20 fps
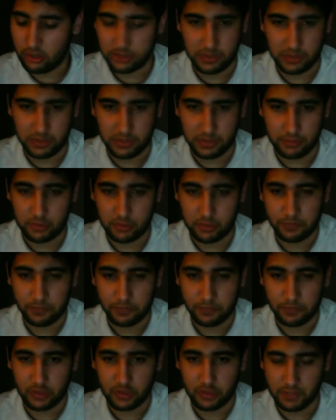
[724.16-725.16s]
people
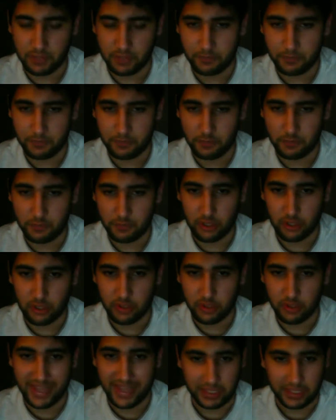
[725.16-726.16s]
that we all
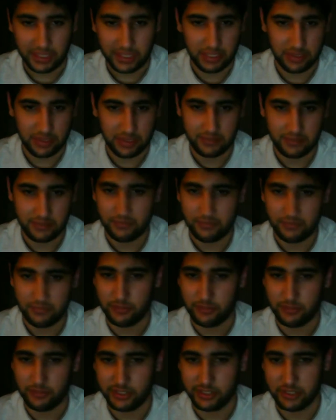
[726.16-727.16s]
like
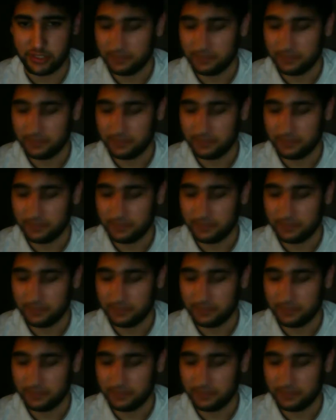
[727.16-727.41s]
mostly.